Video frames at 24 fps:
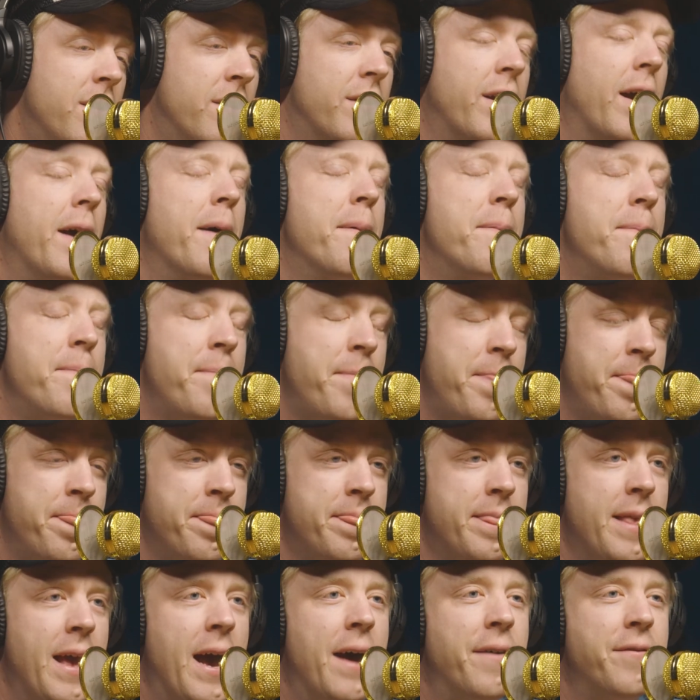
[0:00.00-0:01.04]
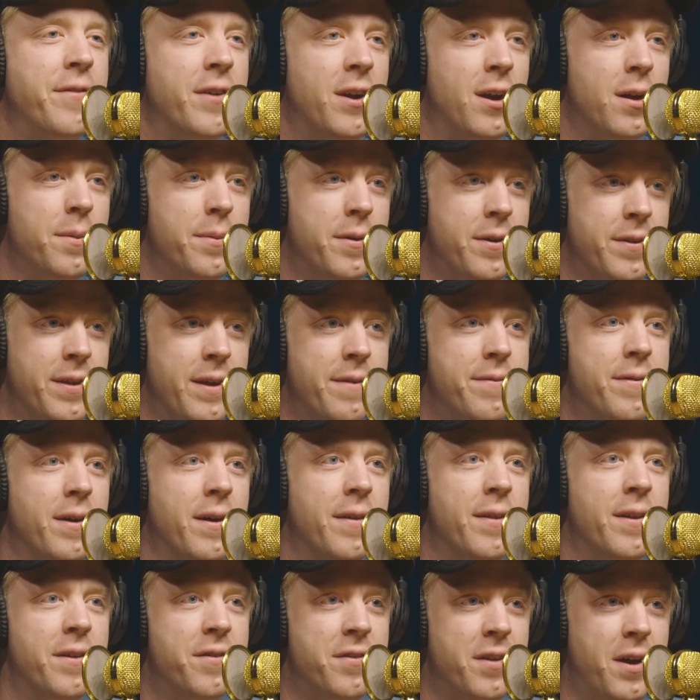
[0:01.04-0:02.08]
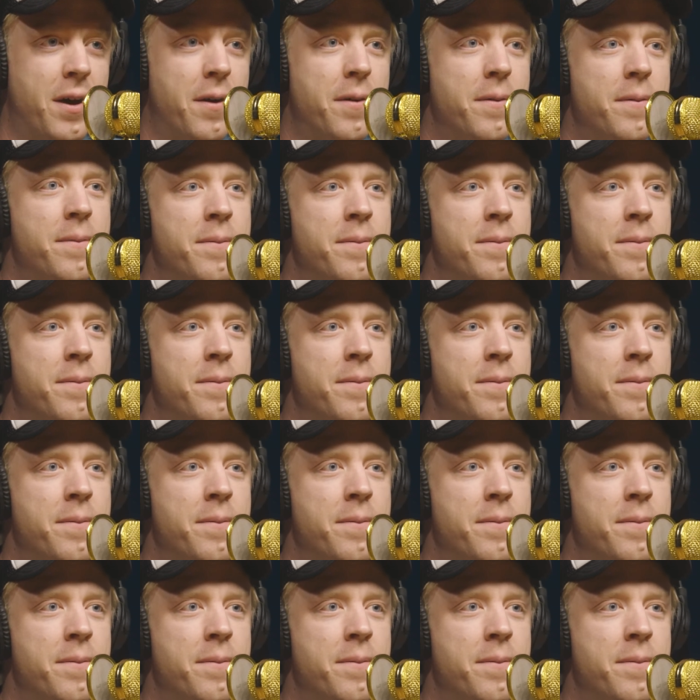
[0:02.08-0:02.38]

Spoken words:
Okay. After Albert, they found this out.